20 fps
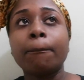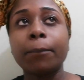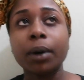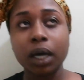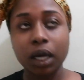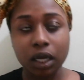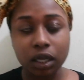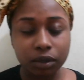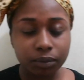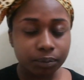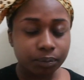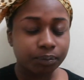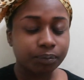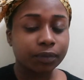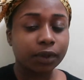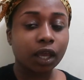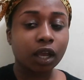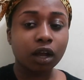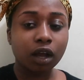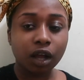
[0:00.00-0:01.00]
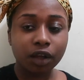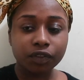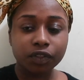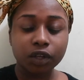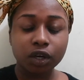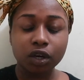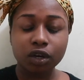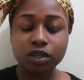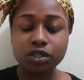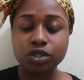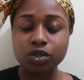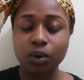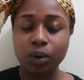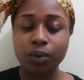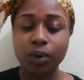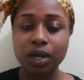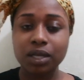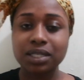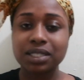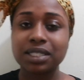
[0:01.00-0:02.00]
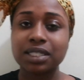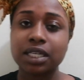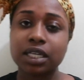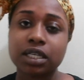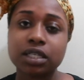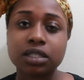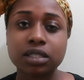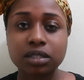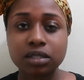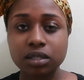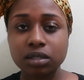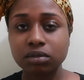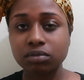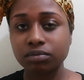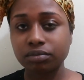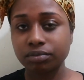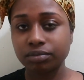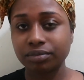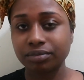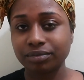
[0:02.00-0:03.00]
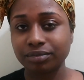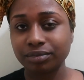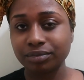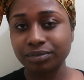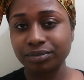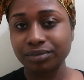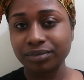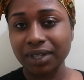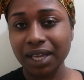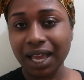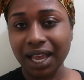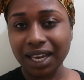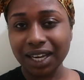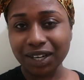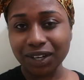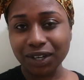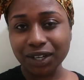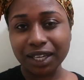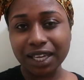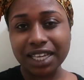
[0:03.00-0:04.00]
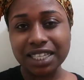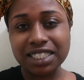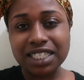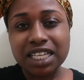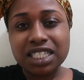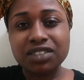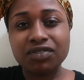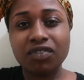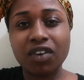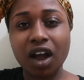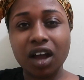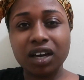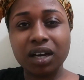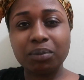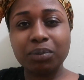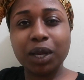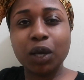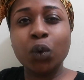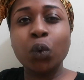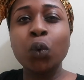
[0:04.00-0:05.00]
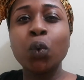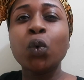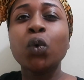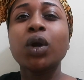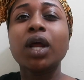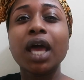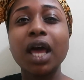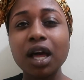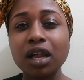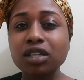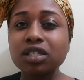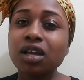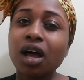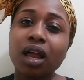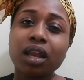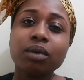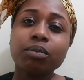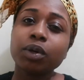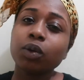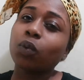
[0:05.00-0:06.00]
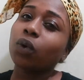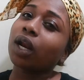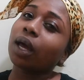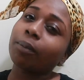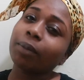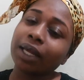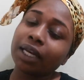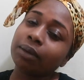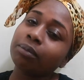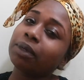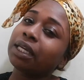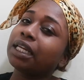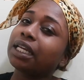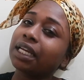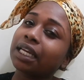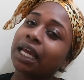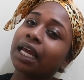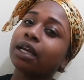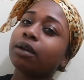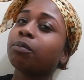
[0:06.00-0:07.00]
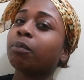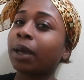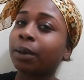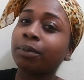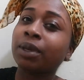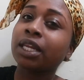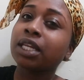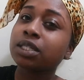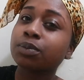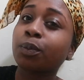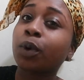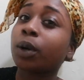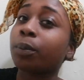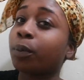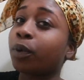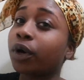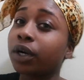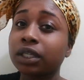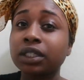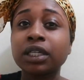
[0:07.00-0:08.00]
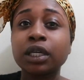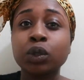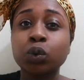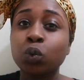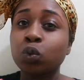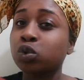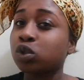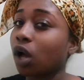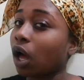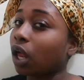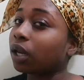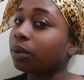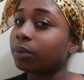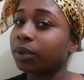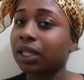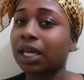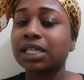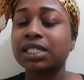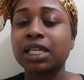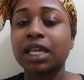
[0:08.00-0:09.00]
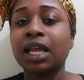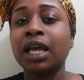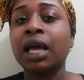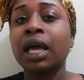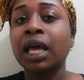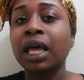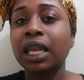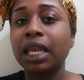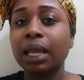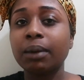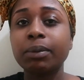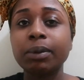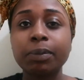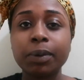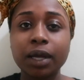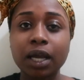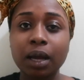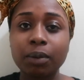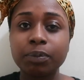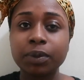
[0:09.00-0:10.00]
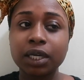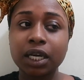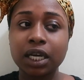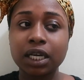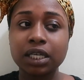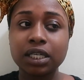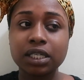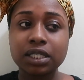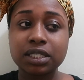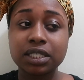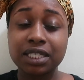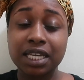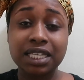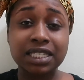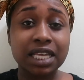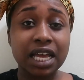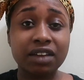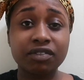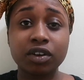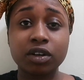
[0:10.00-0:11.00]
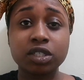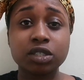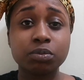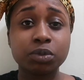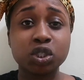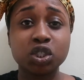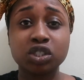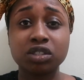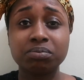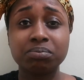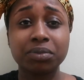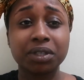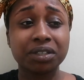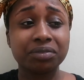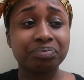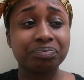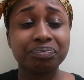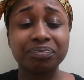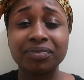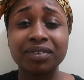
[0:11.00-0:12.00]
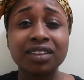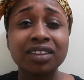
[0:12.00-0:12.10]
But I got there, so around 6, I look, it says Vaughn. I'm like, who the hell is calling me when I'm at a meeting? Like, my meeting is more important than who's calling me. And I said, let me pick up because, yes, I have an answer machine, but